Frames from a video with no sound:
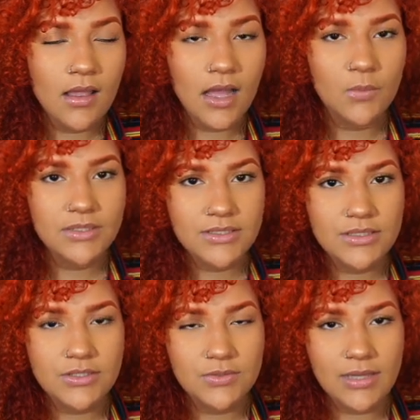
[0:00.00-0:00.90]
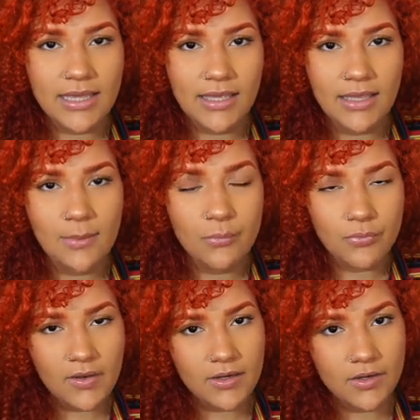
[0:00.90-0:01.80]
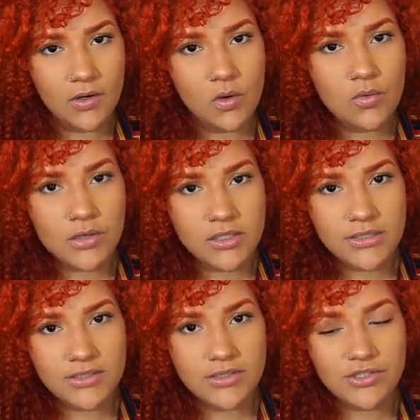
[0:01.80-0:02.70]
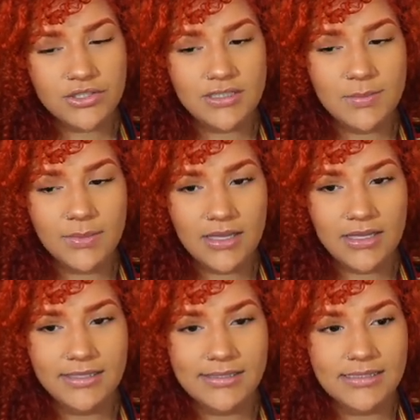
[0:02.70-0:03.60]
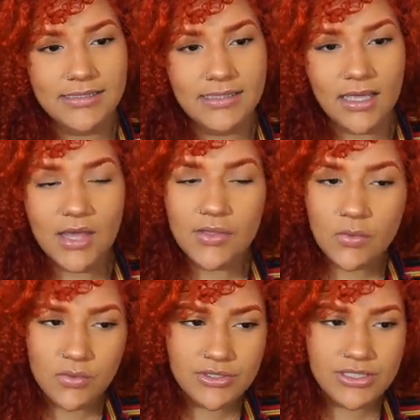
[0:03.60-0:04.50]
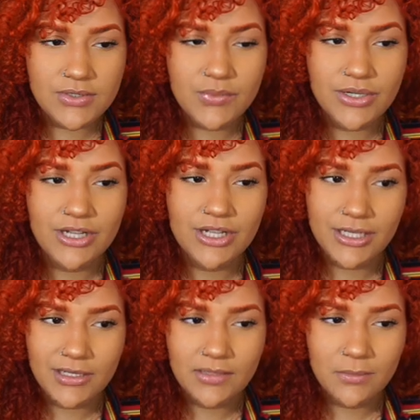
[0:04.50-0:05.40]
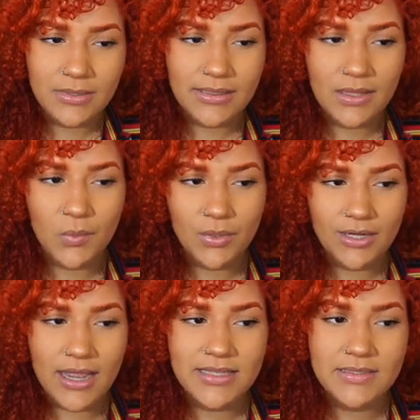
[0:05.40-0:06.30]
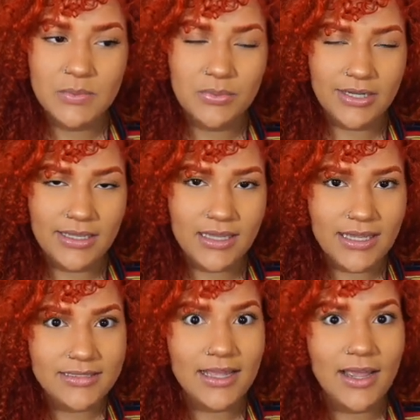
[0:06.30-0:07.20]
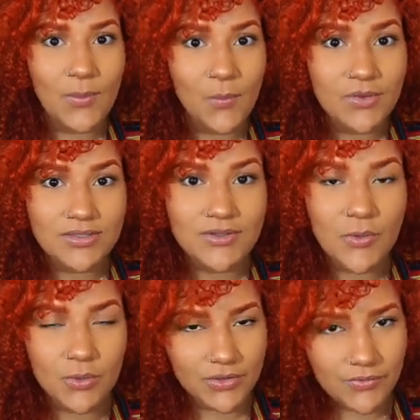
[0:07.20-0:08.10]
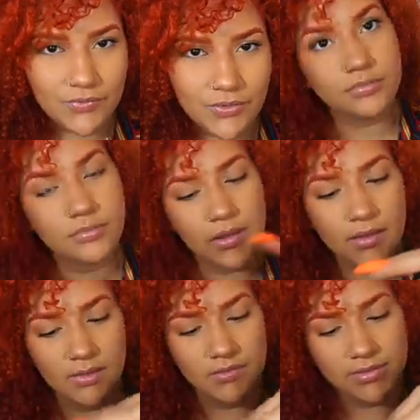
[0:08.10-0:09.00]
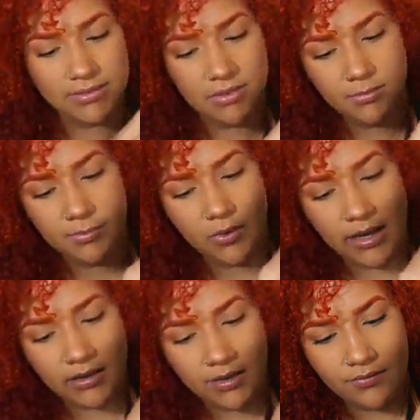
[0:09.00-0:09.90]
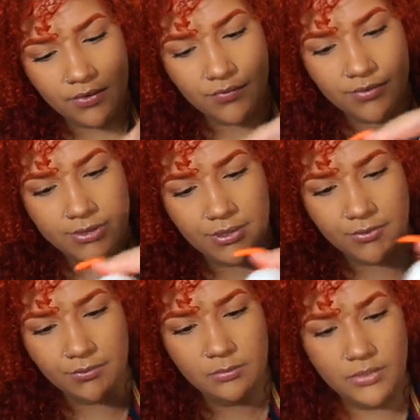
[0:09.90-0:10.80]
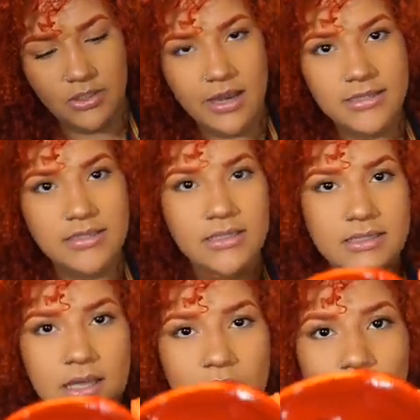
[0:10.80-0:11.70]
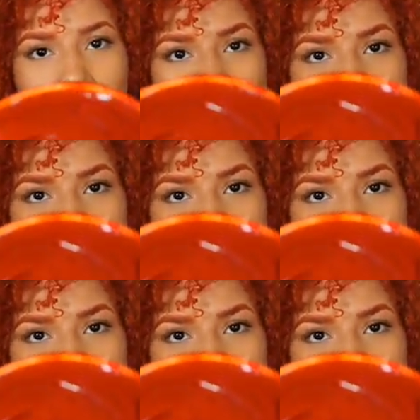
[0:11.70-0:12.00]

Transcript: I wanted to do a brighter orange just because the other oranges were good, but they weren't as bright as I was going for. Like, for example, I love Overtone, but you guys can tell that